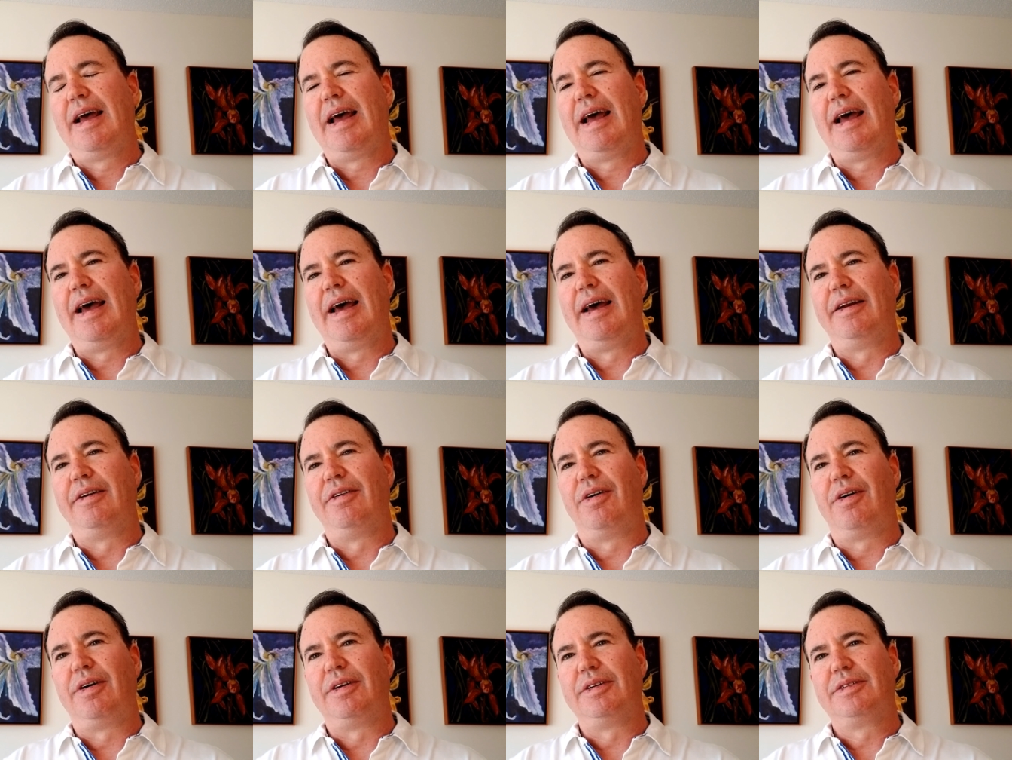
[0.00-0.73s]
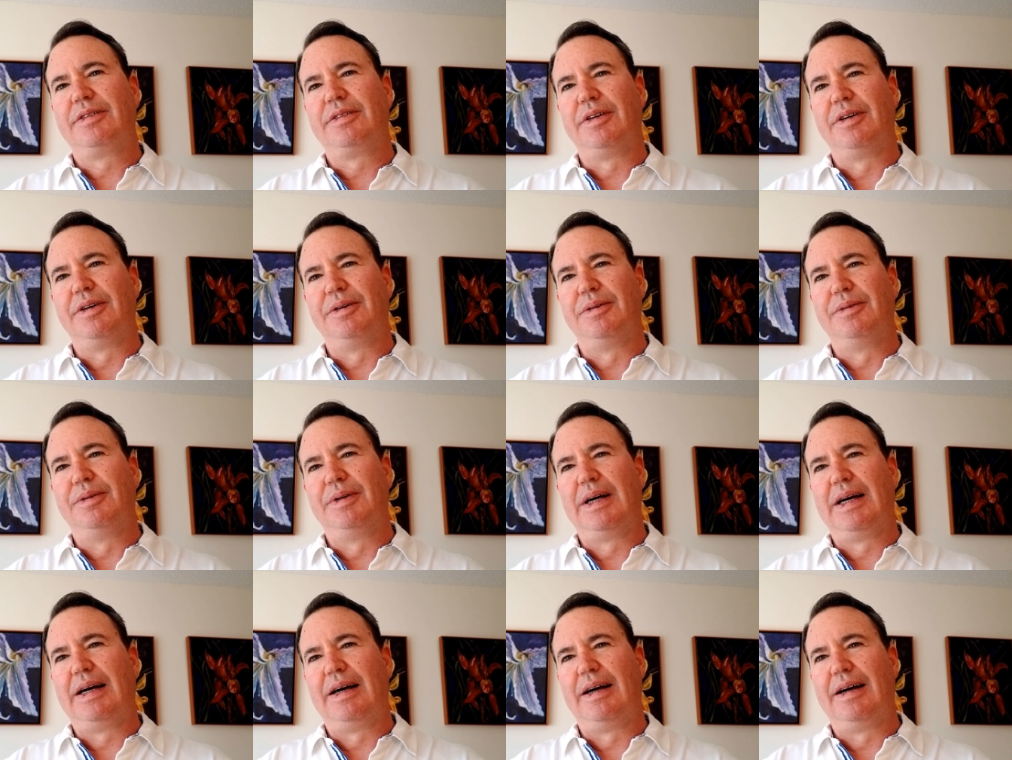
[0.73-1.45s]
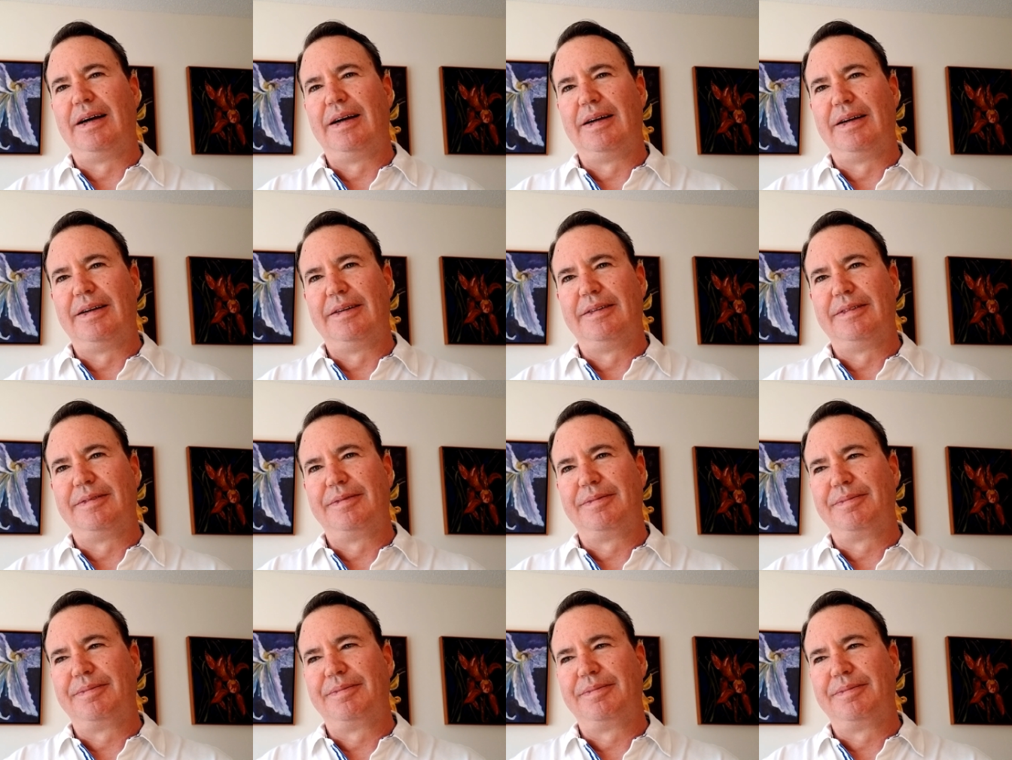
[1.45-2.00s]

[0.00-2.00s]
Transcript: and also uh,